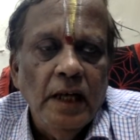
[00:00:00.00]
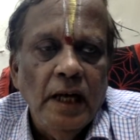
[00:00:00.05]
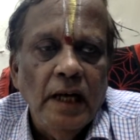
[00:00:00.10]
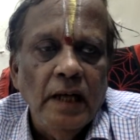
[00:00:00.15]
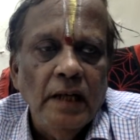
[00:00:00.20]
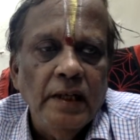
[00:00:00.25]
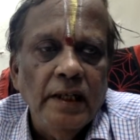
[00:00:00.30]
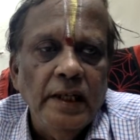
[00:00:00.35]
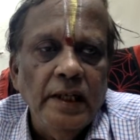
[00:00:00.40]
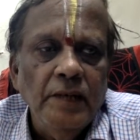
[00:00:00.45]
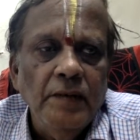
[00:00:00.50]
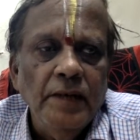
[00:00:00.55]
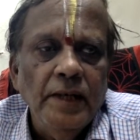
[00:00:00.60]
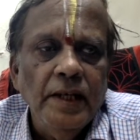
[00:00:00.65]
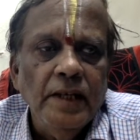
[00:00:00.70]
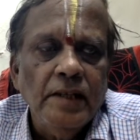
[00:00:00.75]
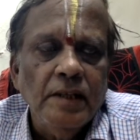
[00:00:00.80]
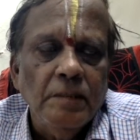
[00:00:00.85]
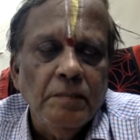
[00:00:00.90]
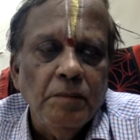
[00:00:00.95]
And
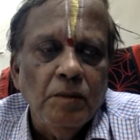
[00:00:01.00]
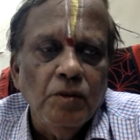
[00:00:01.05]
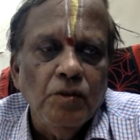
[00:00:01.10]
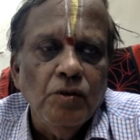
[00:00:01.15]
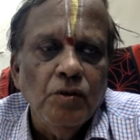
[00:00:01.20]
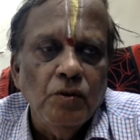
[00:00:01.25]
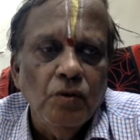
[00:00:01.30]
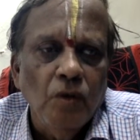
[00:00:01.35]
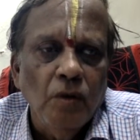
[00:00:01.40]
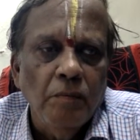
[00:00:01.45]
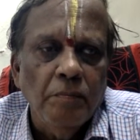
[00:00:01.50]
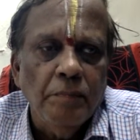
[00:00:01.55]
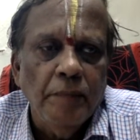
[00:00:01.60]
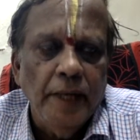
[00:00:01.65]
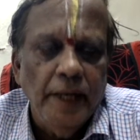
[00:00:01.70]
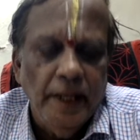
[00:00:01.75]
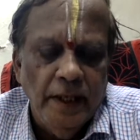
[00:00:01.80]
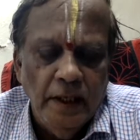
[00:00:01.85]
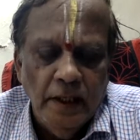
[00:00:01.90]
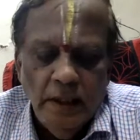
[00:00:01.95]
delivery, suppose you don't
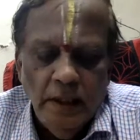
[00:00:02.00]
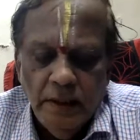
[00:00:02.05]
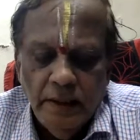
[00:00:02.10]
pay,